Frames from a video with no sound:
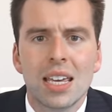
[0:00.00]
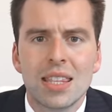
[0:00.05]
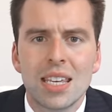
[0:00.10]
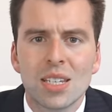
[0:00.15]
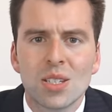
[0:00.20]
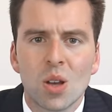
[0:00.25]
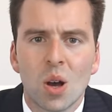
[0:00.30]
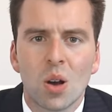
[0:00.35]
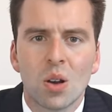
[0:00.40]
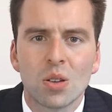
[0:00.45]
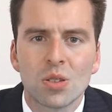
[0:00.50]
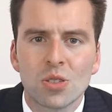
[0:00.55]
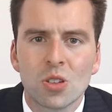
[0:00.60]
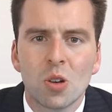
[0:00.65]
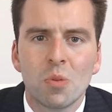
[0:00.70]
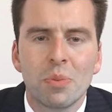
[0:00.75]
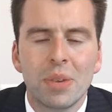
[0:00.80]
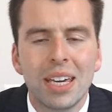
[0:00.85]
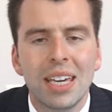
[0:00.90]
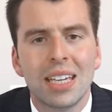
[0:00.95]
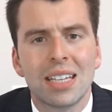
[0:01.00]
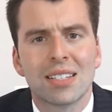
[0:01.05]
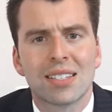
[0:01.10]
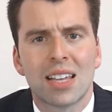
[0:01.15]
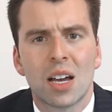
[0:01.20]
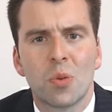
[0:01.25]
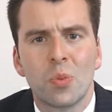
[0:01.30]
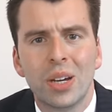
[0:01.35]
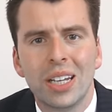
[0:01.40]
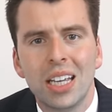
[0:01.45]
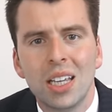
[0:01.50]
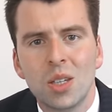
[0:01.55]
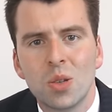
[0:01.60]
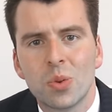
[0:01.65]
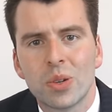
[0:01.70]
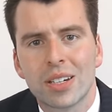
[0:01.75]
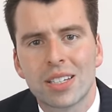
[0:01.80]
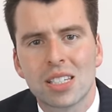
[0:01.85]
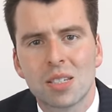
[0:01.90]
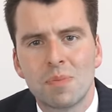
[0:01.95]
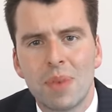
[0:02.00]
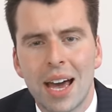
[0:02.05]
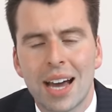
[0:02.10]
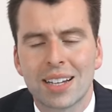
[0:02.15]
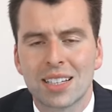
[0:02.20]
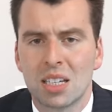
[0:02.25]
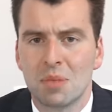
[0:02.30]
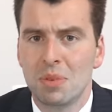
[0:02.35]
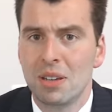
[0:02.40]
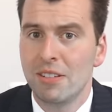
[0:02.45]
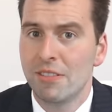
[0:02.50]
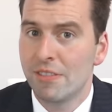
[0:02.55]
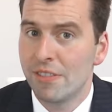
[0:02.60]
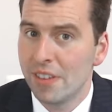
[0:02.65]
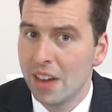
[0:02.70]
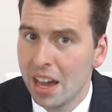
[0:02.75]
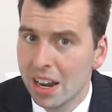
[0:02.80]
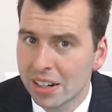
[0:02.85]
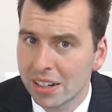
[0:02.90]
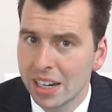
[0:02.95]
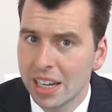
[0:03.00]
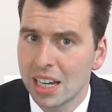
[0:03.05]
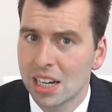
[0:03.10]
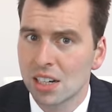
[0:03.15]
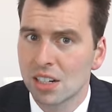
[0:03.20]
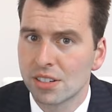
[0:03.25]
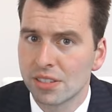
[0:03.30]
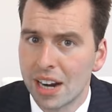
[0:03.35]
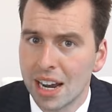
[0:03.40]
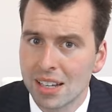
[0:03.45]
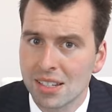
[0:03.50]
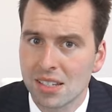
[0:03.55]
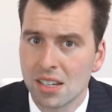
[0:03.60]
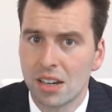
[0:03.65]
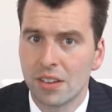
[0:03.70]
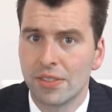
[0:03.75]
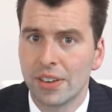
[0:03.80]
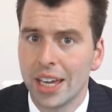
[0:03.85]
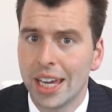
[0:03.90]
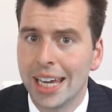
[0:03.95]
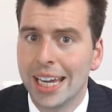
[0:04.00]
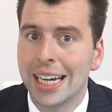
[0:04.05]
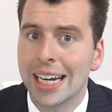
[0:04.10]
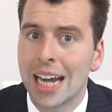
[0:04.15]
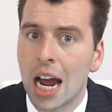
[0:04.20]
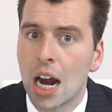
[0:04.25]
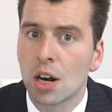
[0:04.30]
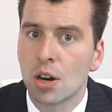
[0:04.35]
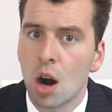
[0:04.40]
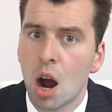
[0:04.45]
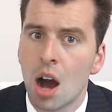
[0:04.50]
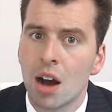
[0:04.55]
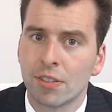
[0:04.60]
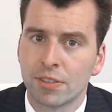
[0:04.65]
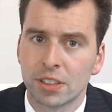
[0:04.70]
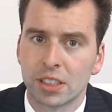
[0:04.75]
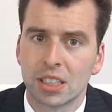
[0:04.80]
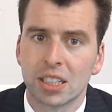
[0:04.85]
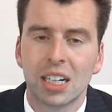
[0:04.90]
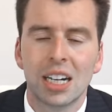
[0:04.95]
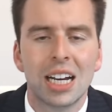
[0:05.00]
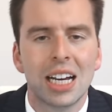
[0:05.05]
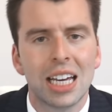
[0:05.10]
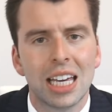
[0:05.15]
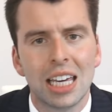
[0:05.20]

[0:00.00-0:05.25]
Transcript: This also means that we need to expect to be very aggressive in our offer